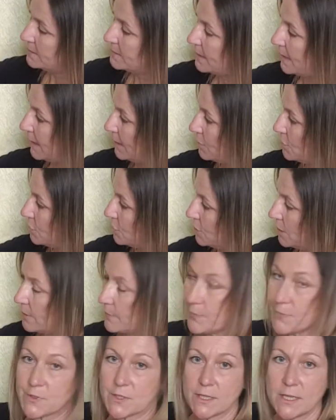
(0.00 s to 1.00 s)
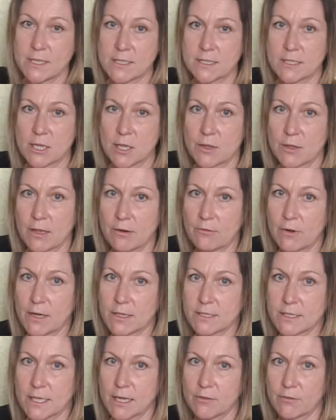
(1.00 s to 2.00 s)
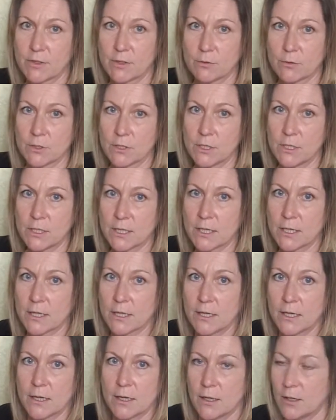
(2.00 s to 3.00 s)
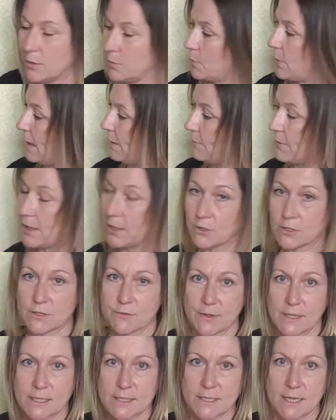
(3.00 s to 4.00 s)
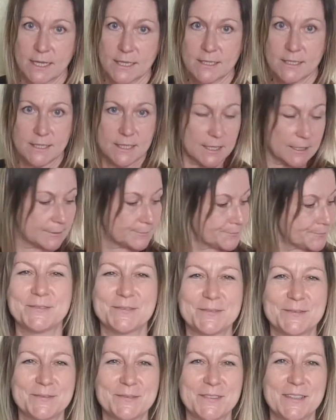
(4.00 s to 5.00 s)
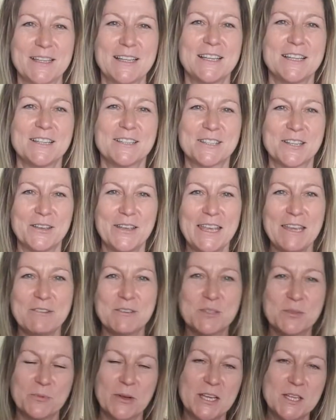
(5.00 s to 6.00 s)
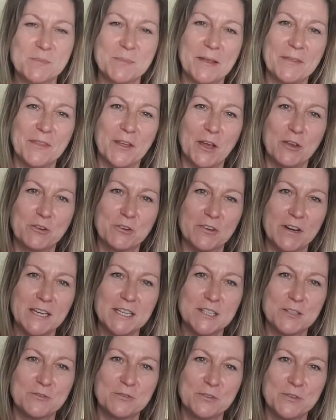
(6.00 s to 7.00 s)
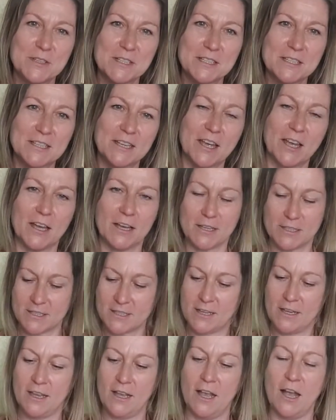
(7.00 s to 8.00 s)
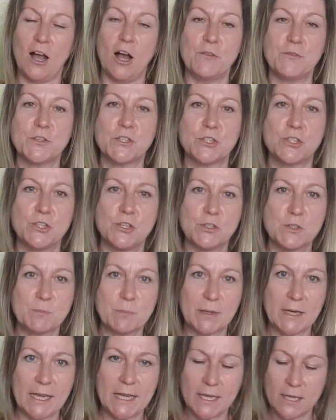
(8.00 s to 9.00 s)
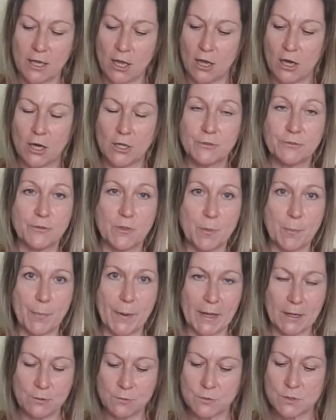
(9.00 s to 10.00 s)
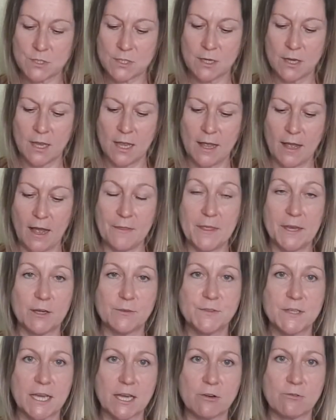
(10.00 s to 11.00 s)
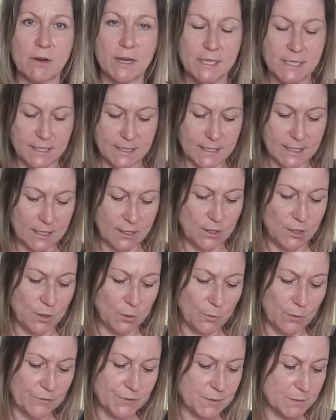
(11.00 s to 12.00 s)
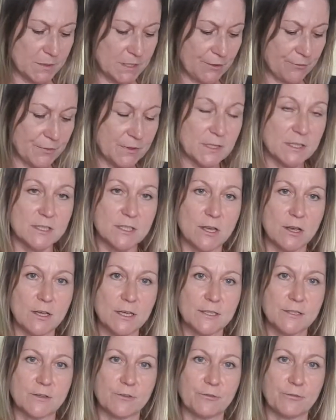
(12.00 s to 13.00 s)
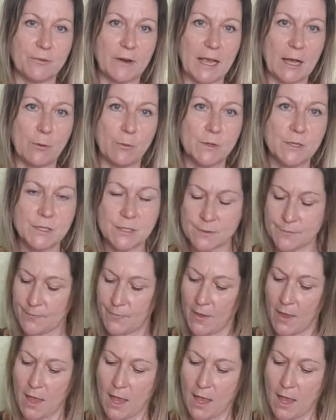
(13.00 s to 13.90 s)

texture. So let's turn that round and have a little look. Wow, that looks fantastic. So here's the waistband that I've created for this skirt. I've just used plain card for the belt, and then I've decorated it with some different sized flowers.